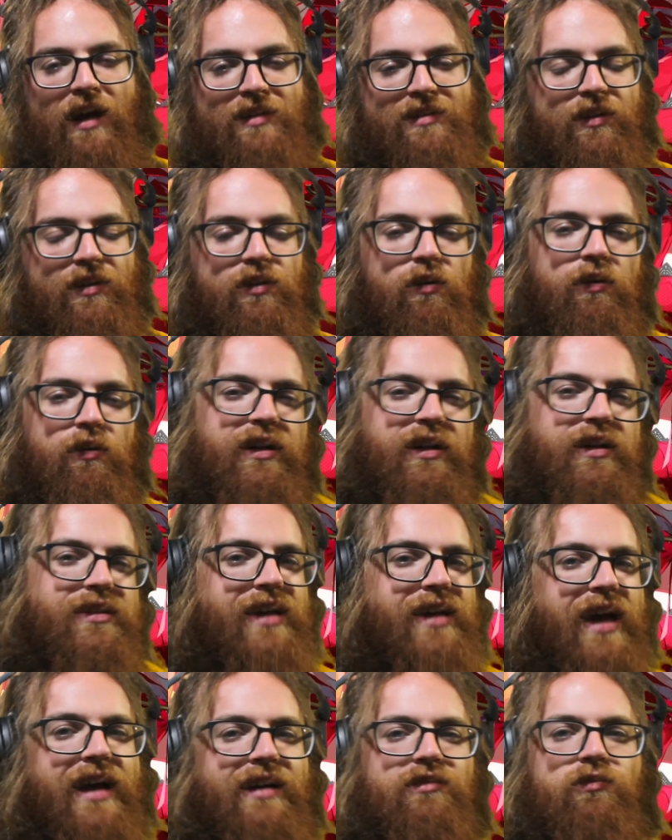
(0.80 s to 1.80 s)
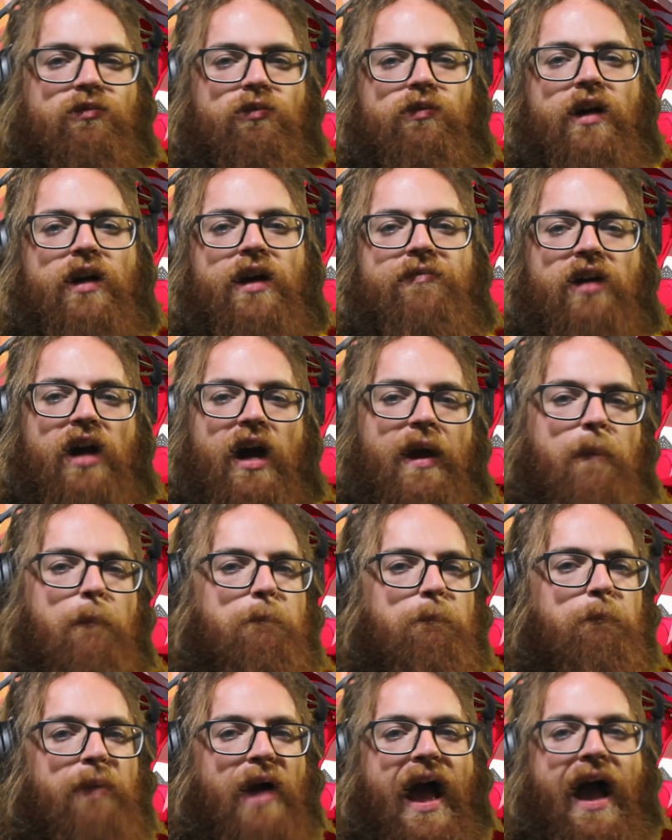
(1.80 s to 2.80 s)
it going? It is Axel Grave and I
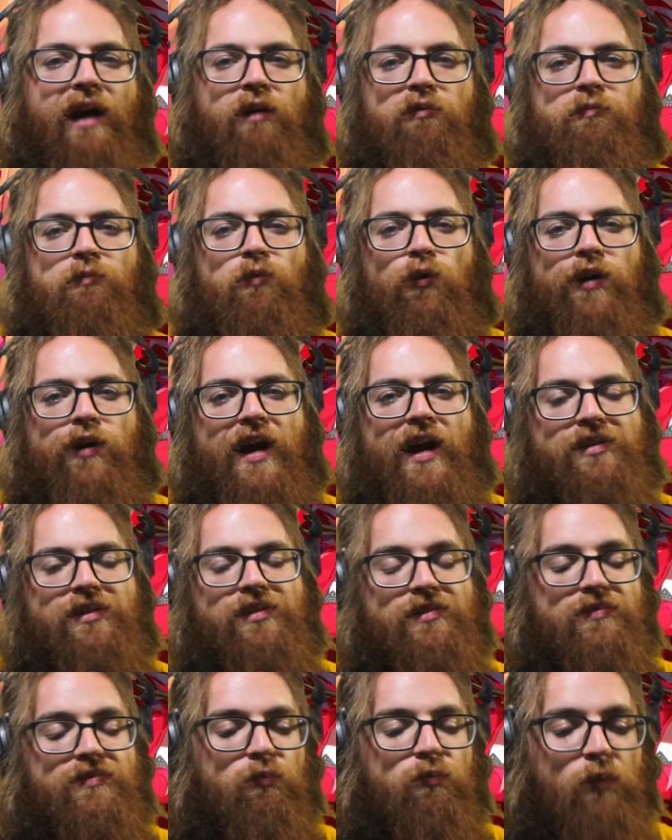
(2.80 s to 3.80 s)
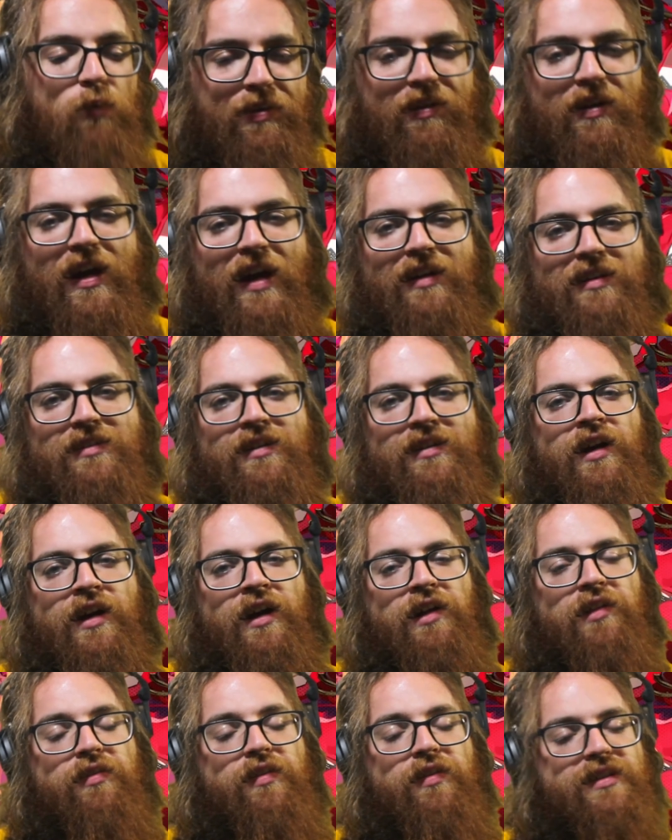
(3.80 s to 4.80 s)
am back with more ReaXtions with an X,
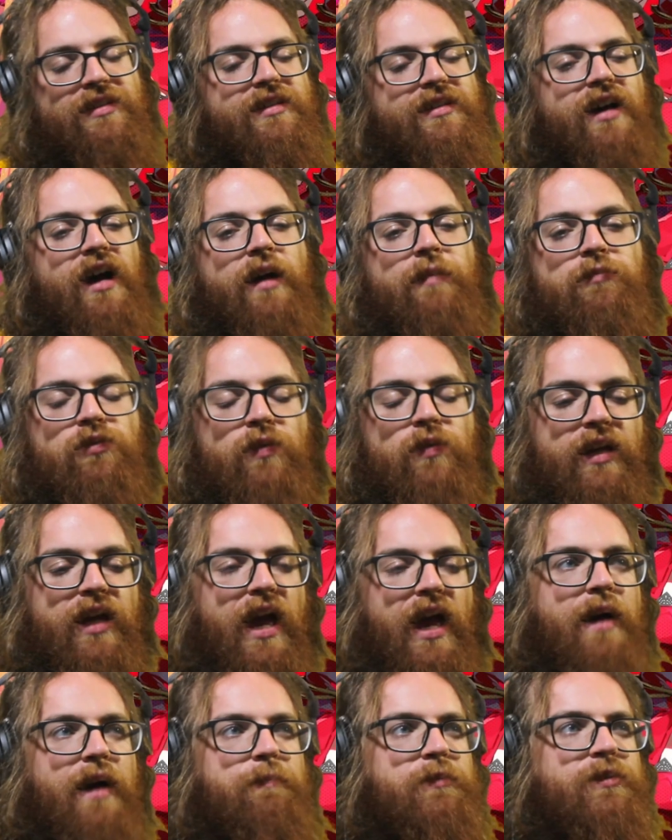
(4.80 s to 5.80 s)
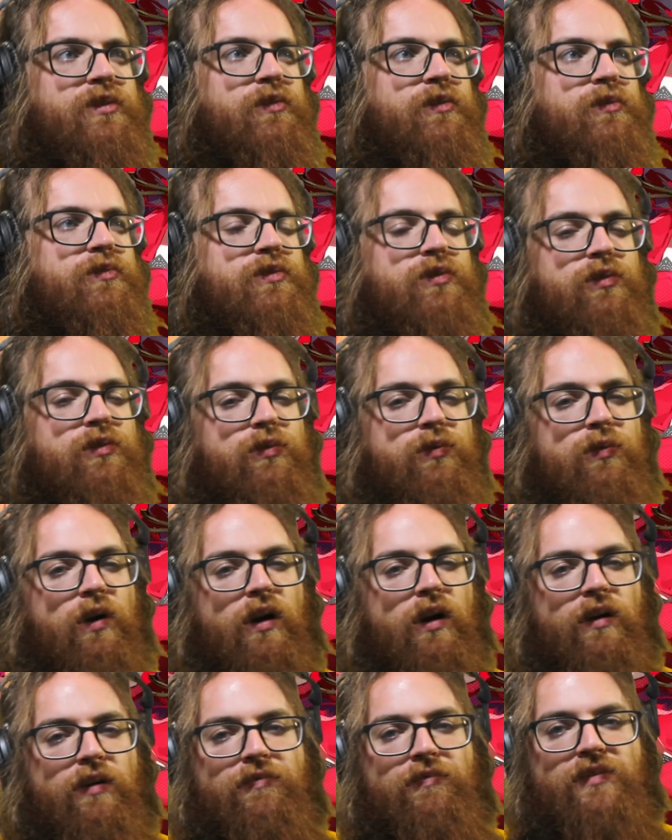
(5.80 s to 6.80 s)
this time doing episode 2
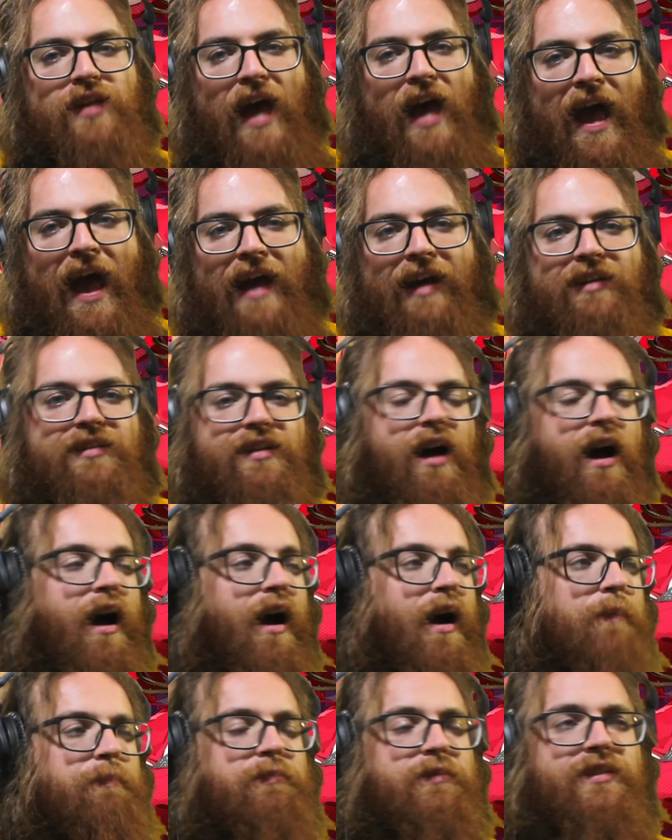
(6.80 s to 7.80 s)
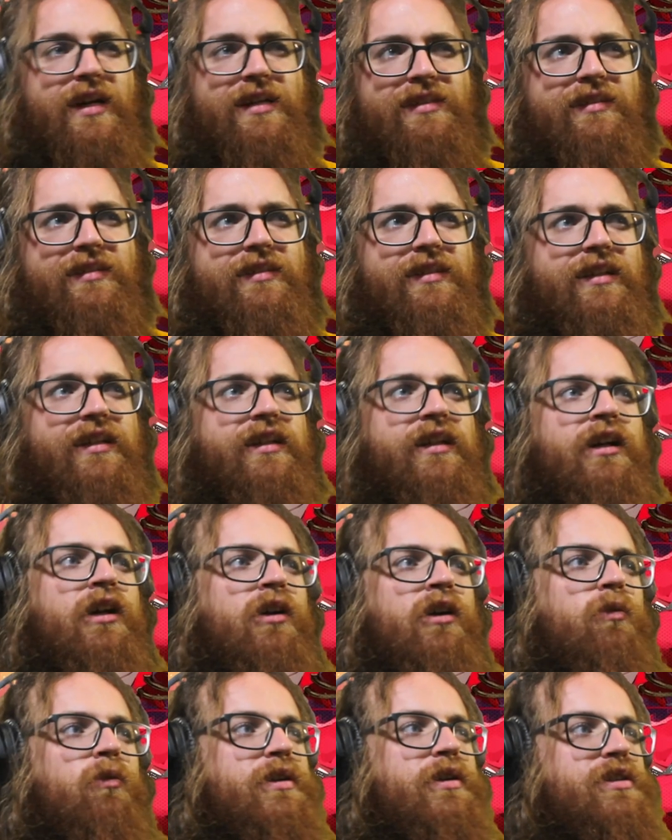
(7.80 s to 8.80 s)
of Takt Op Destiny,
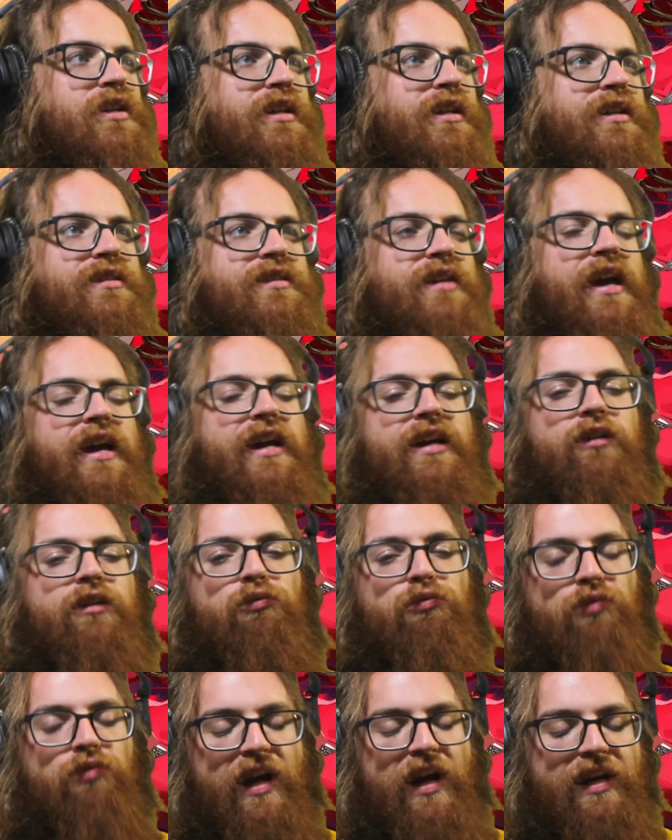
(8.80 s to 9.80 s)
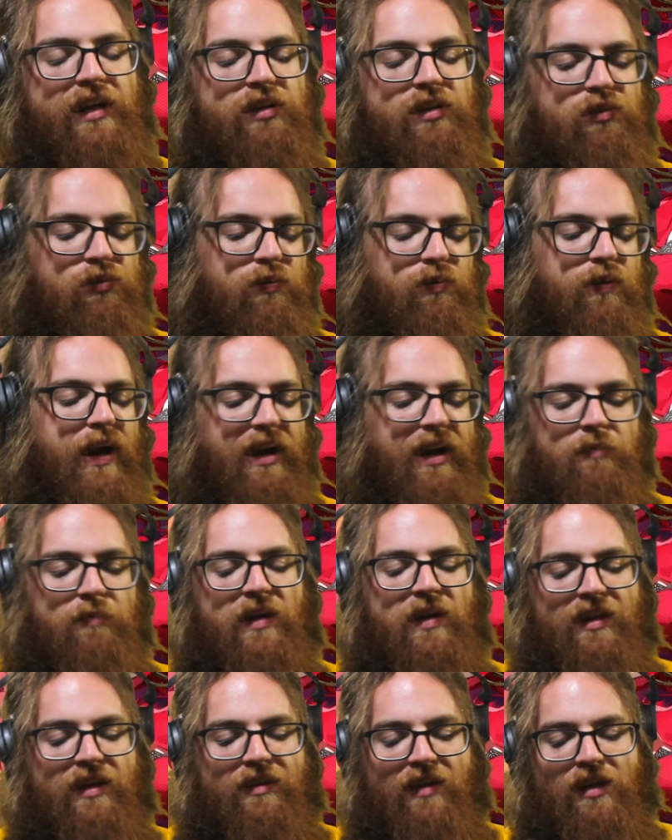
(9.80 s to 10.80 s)
which is a great new
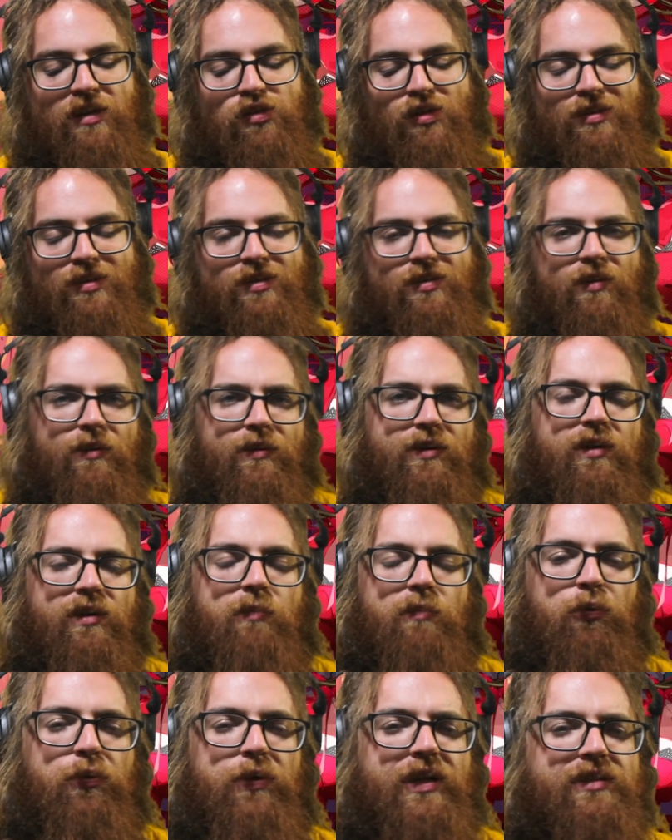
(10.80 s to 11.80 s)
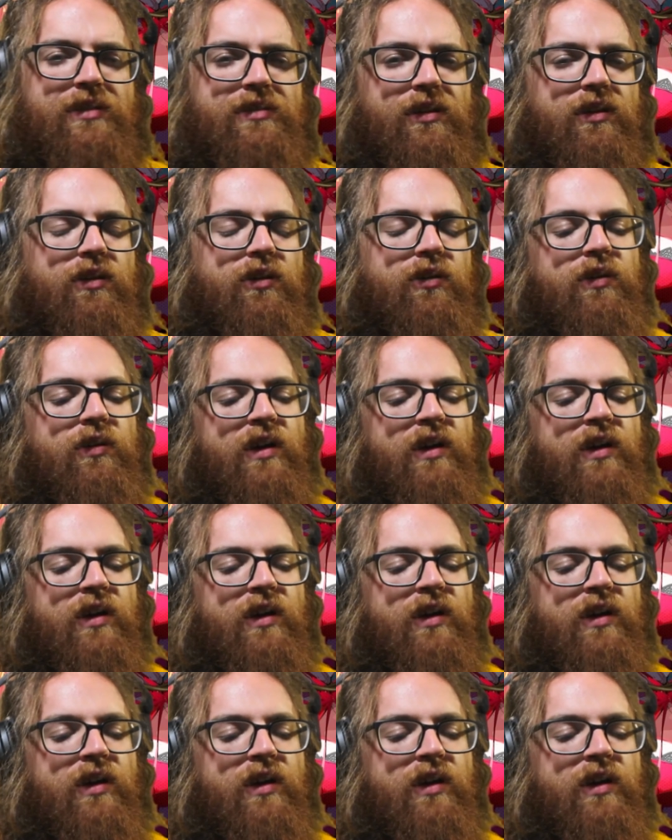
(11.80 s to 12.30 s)
anime that just started a couple weeks ago